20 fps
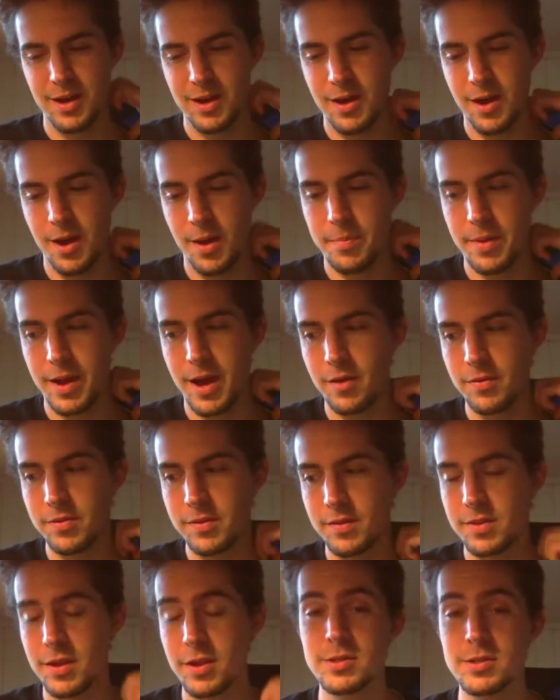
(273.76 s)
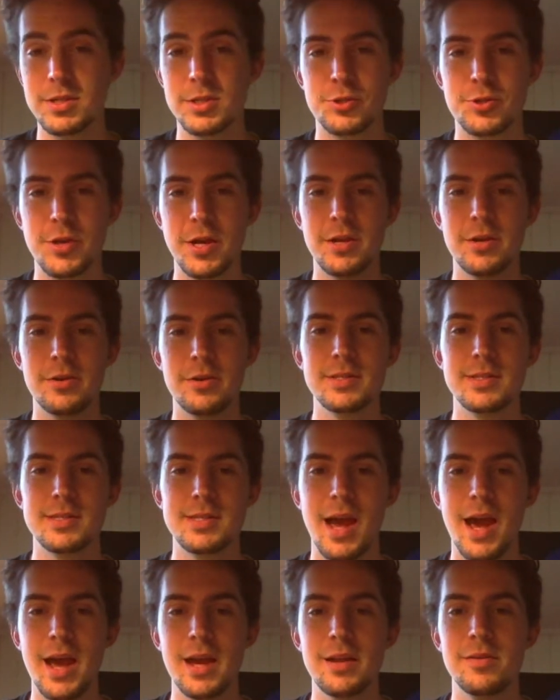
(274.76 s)
about that there's a traitor
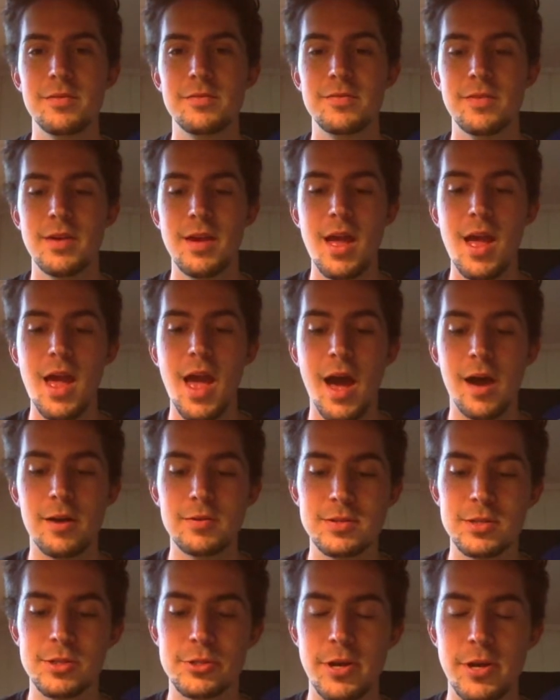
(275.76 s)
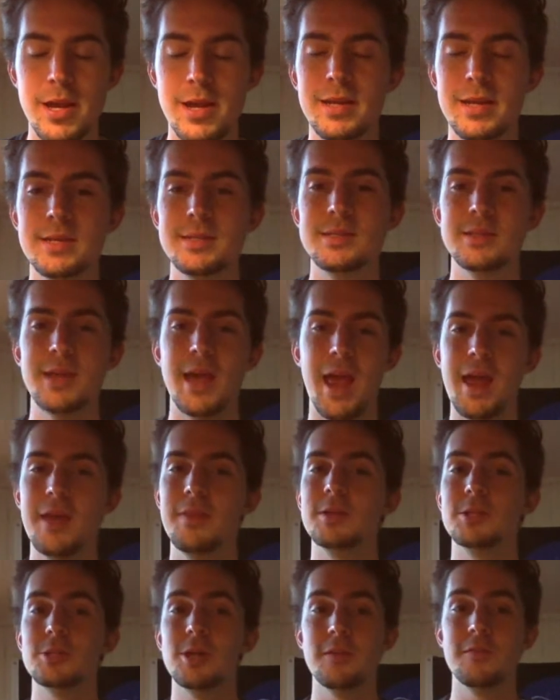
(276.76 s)
inside of House Atreides, and
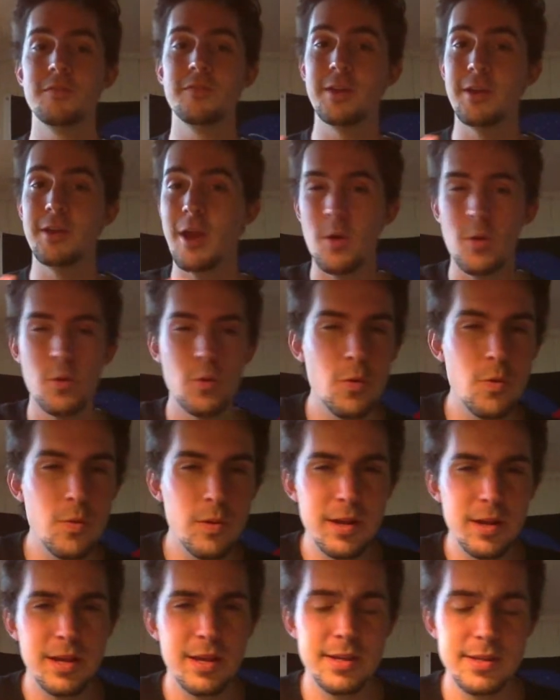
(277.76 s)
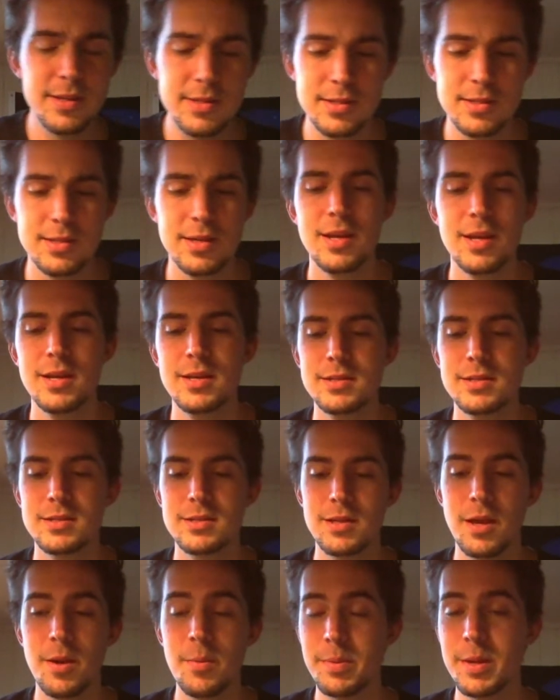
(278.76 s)
they're trying to figure out who it is.
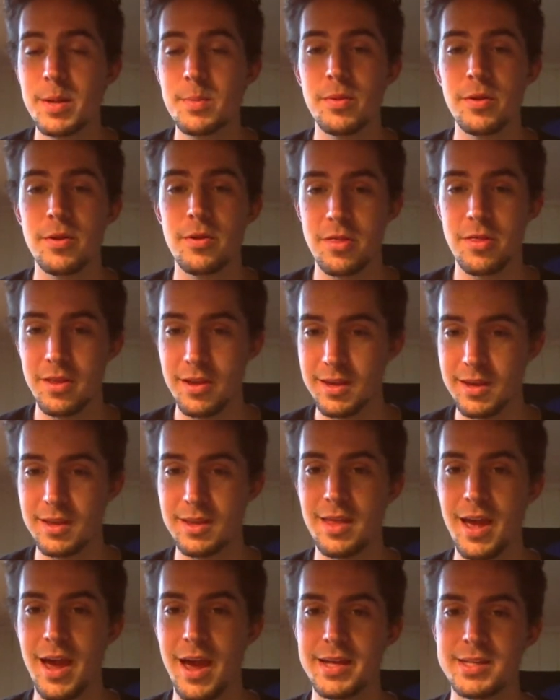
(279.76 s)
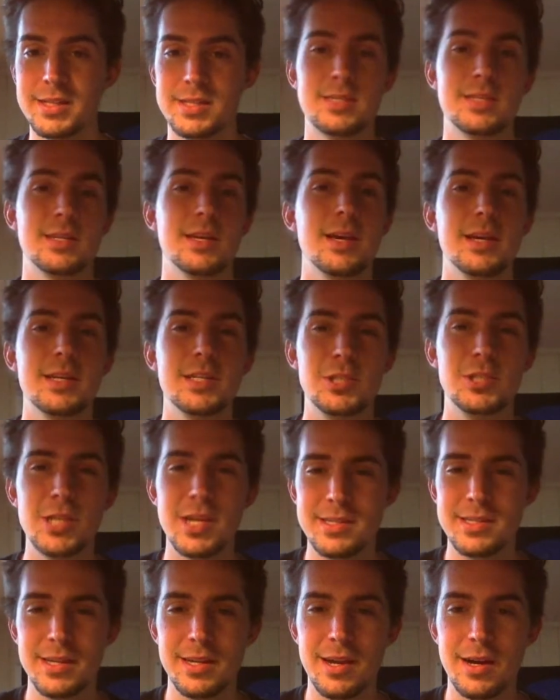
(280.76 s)
Some people are thinking that it's
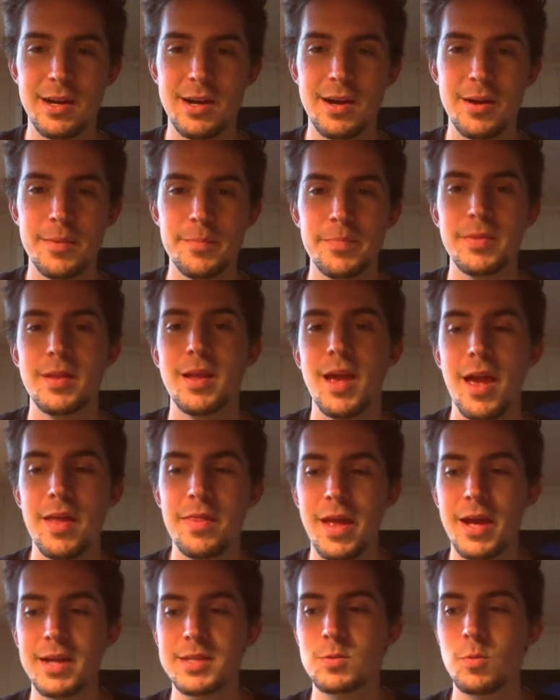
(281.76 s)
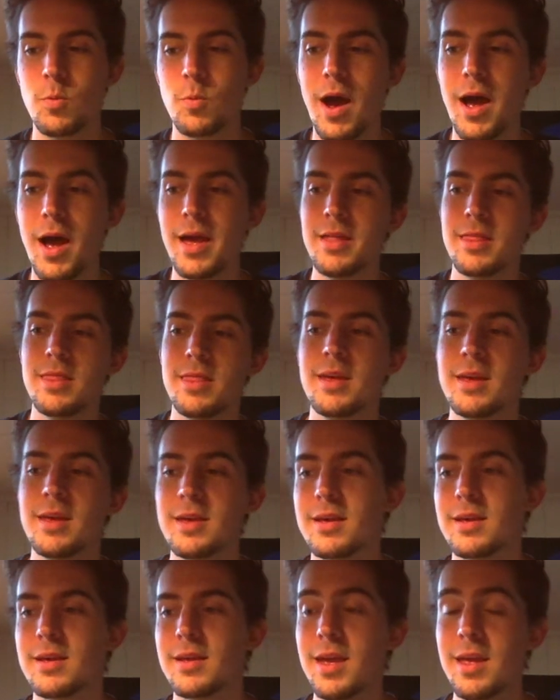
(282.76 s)
Jessica, and that's why I
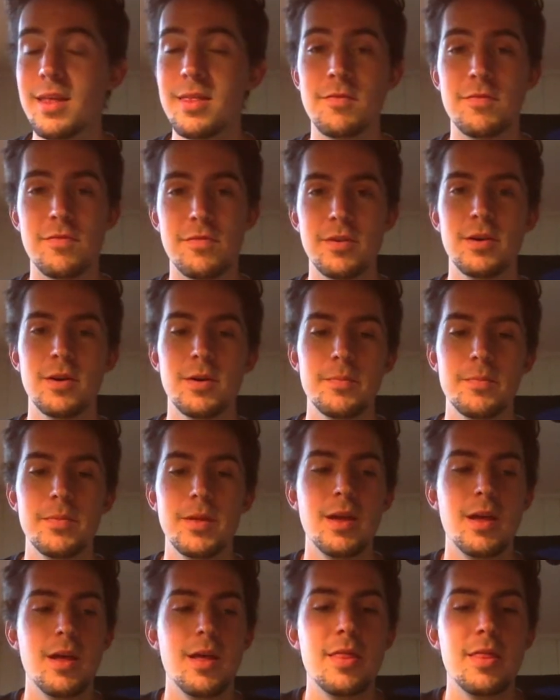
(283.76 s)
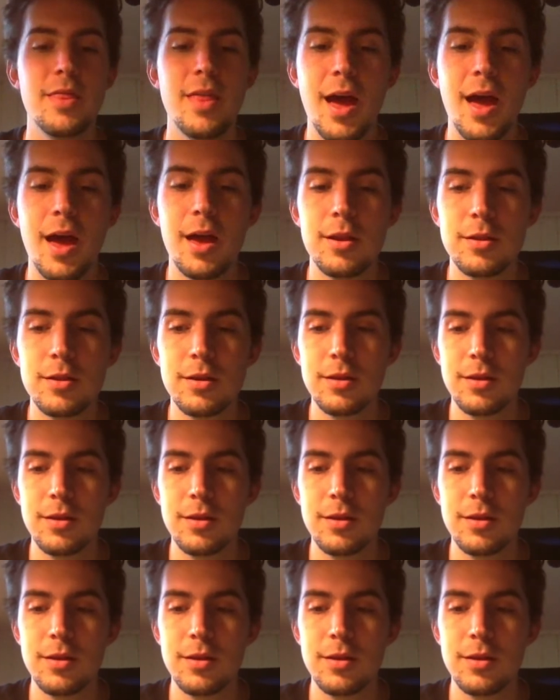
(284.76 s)
think in the film that